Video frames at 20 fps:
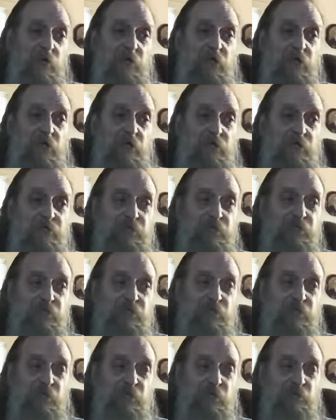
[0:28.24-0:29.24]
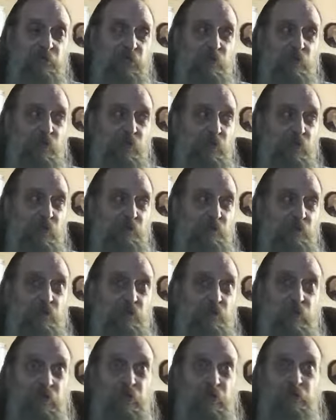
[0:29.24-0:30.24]
It's somewhat
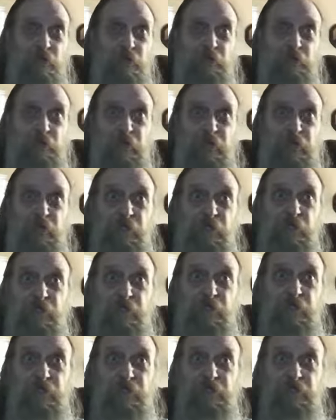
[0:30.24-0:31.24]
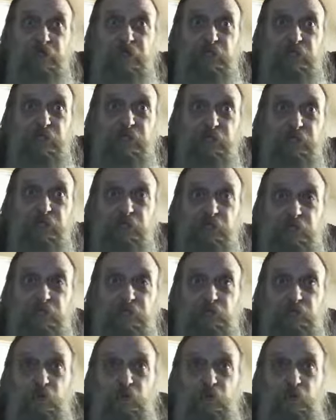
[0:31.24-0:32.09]
preliminary still at this